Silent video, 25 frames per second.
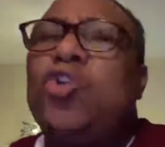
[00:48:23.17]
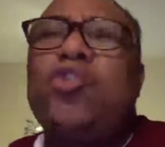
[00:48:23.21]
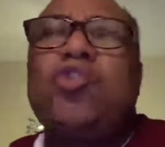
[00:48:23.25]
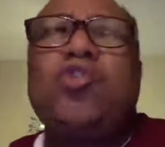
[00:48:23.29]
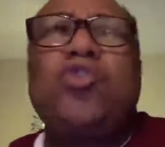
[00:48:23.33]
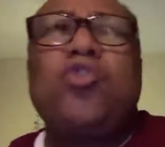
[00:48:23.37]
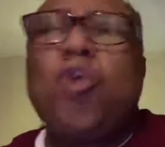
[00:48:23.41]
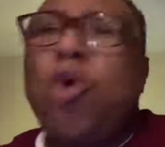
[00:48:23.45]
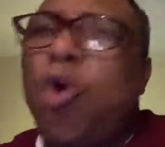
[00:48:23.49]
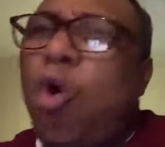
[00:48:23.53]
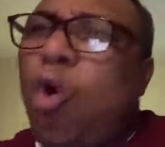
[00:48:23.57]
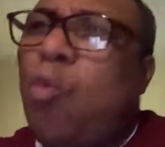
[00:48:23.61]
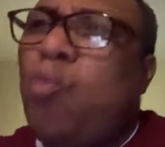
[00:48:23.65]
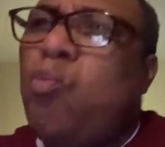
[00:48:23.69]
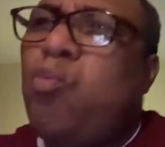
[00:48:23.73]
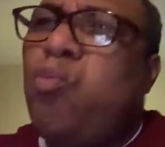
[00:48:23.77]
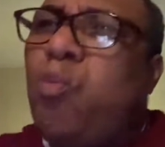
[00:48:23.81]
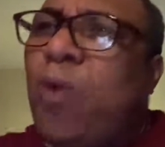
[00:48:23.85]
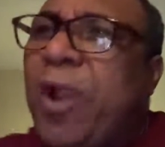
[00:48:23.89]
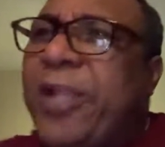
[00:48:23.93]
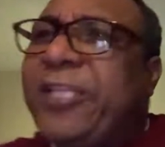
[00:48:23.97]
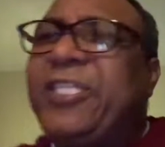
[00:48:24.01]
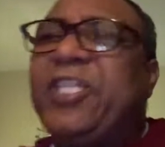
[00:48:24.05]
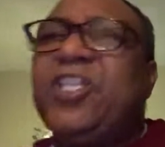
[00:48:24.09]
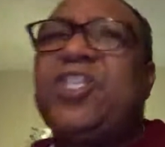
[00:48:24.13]
No
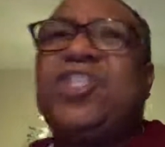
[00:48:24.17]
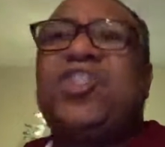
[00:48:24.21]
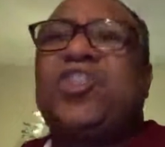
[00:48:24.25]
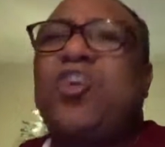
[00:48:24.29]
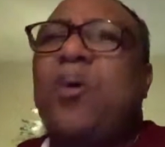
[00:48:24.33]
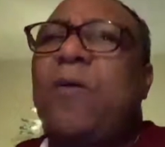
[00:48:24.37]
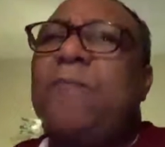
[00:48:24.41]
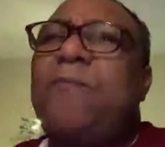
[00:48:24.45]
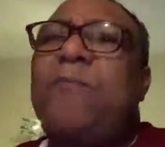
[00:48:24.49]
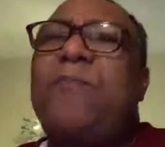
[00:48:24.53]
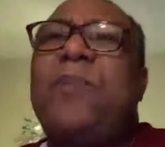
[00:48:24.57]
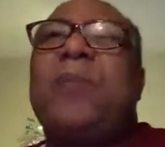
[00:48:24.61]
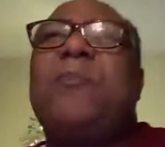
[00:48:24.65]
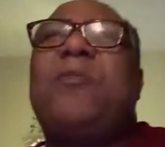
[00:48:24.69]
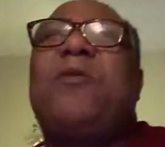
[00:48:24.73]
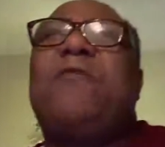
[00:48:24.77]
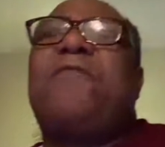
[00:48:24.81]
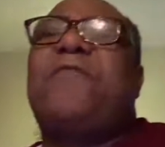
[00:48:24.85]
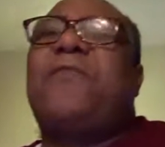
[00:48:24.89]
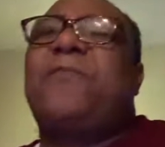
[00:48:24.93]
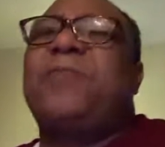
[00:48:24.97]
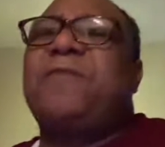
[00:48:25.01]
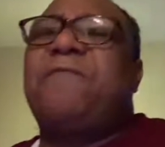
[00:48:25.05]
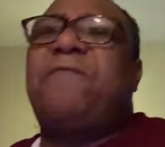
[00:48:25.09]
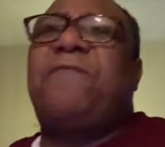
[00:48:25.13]
registered member
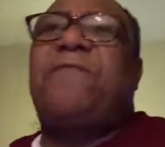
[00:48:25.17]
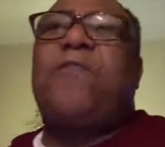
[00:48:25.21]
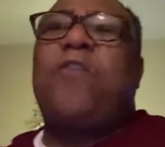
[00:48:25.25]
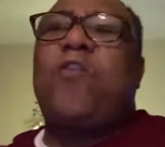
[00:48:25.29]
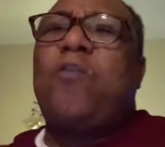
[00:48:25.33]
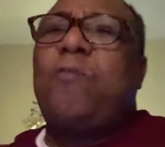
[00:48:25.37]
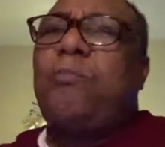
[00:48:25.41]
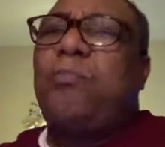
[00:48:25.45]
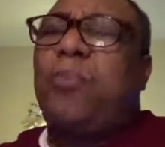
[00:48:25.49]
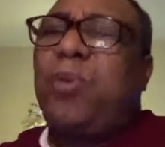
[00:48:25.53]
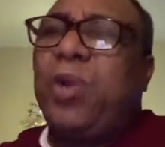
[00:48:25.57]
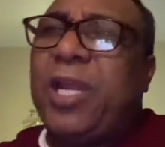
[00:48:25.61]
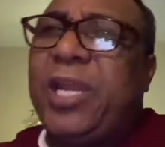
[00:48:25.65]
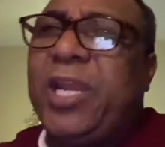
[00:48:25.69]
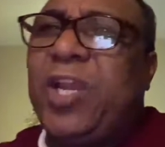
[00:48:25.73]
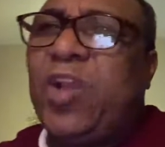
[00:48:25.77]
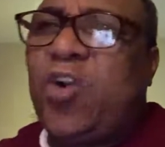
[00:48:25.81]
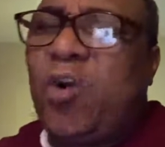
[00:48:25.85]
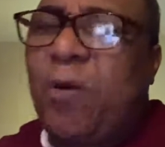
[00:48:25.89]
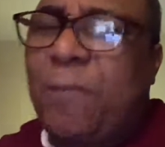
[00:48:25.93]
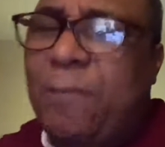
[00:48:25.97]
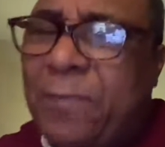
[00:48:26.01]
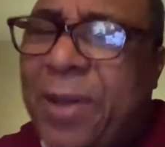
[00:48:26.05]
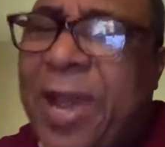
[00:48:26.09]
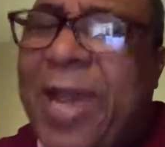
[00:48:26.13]
from the 4
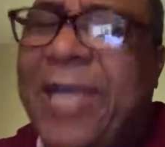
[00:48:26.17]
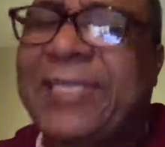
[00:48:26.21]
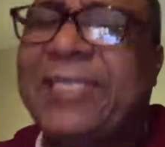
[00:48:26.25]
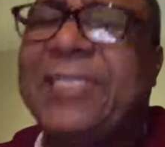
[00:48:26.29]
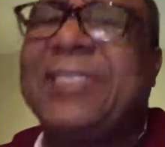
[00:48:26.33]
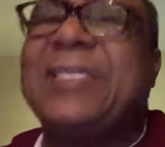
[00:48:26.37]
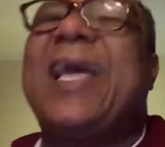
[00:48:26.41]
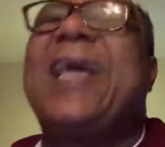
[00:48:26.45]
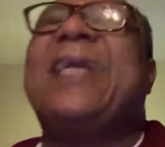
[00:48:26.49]
political parties,